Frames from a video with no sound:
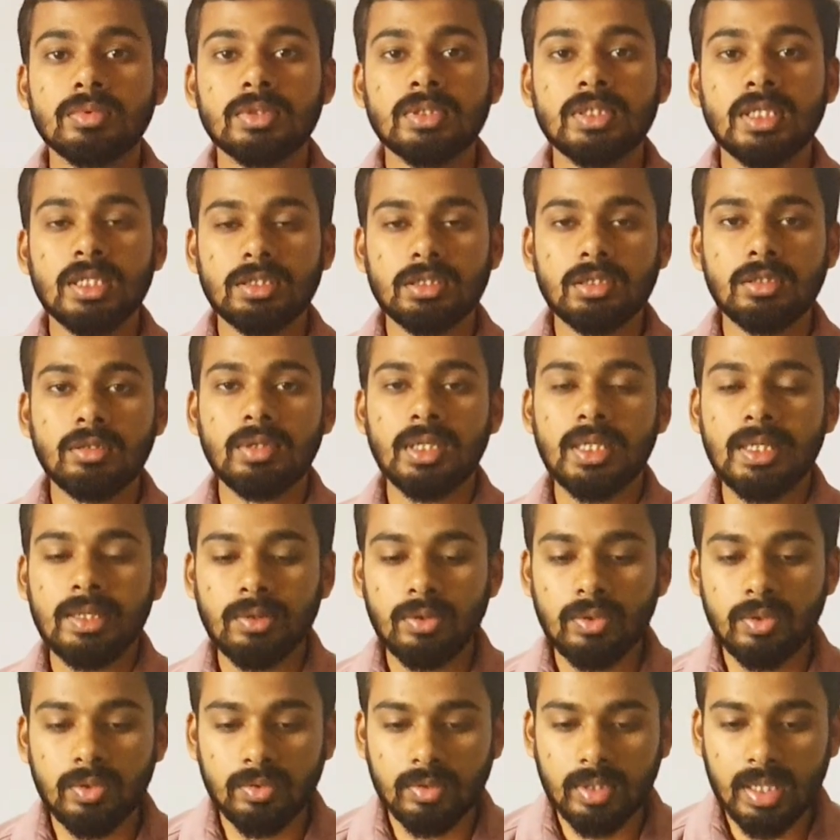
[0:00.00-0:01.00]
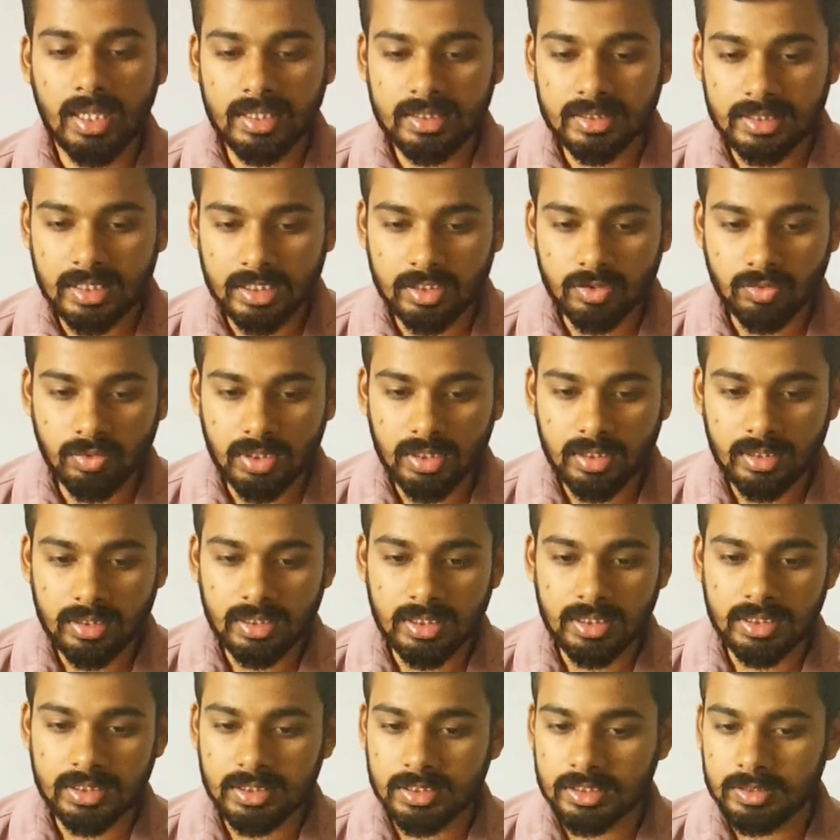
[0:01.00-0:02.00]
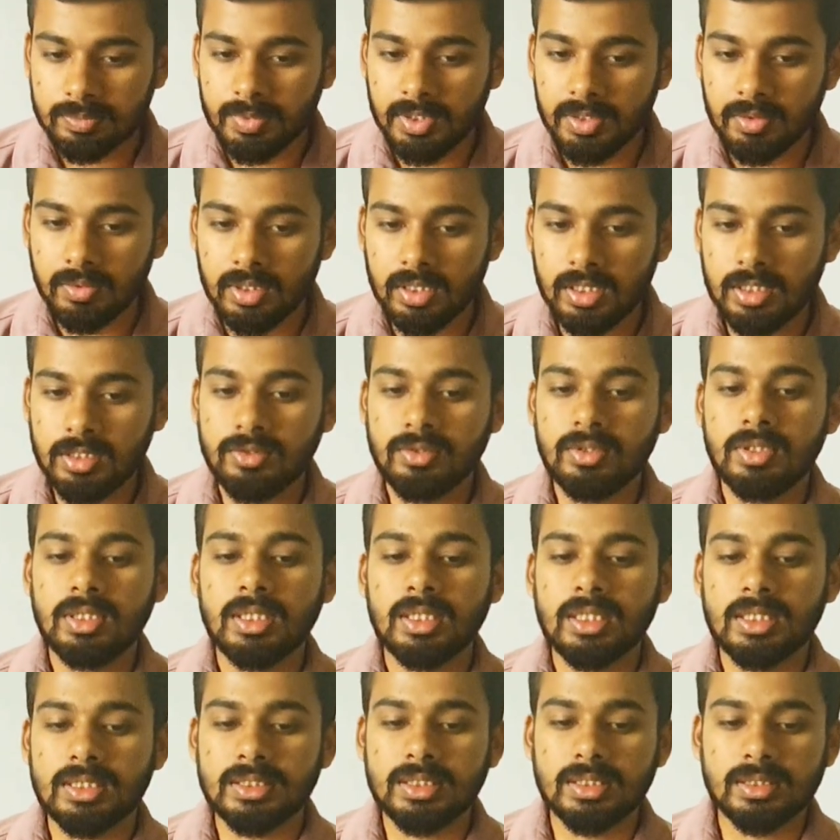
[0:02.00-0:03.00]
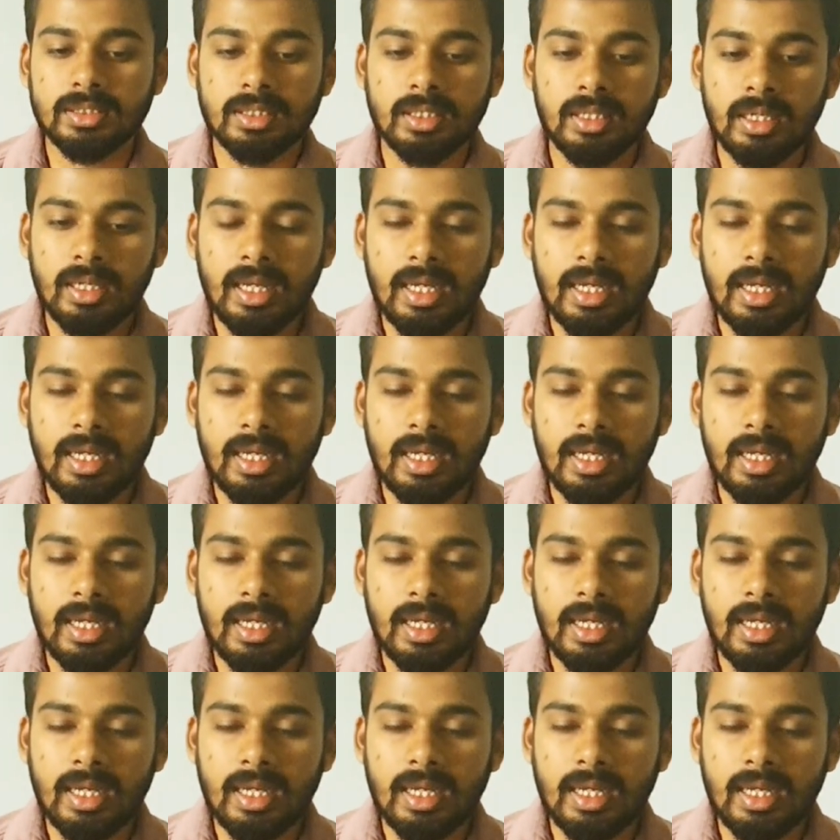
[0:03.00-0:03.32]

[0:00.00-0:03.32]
Just now I told you, as x1 increases, P1 also increases.